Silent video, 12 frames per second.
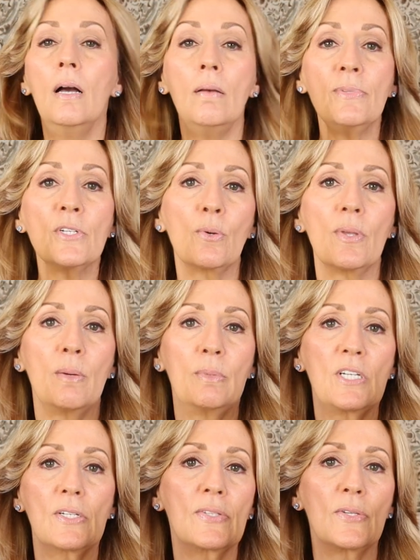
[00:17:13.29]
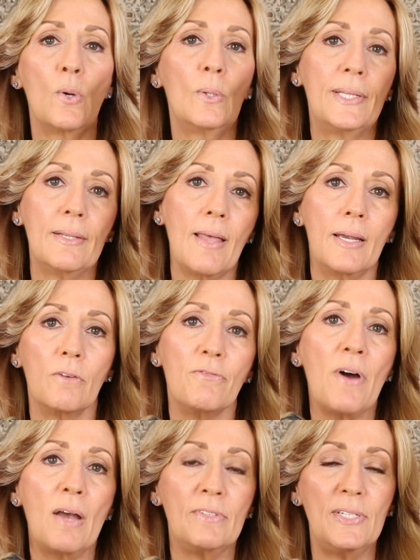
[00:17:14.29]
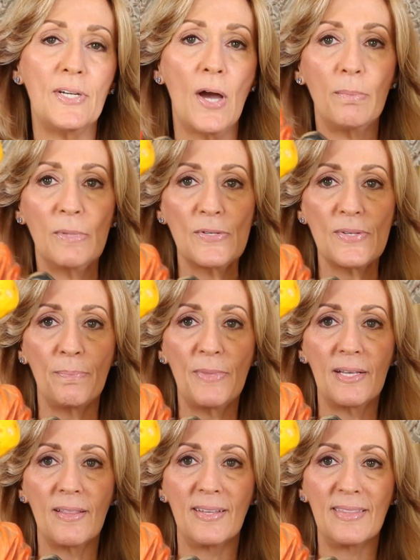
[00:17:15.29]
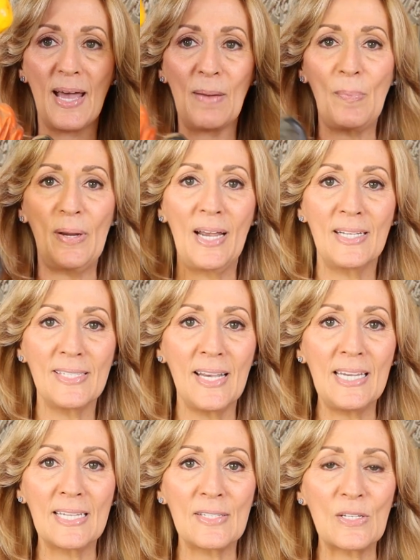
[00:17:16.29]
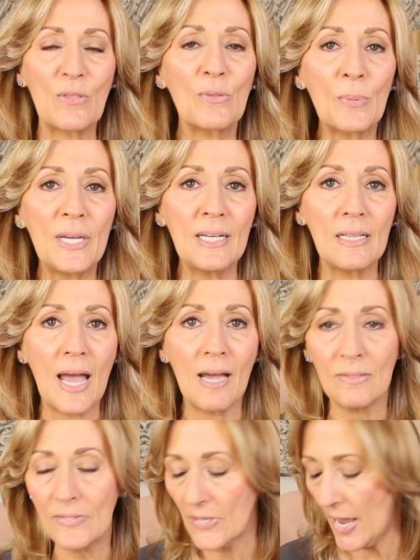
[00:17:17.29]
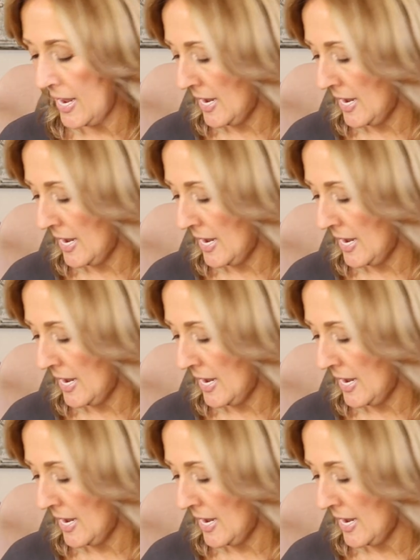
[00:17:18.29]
I'm sure they were just sold in like a five and dime or something like that, but I said yes to three clowns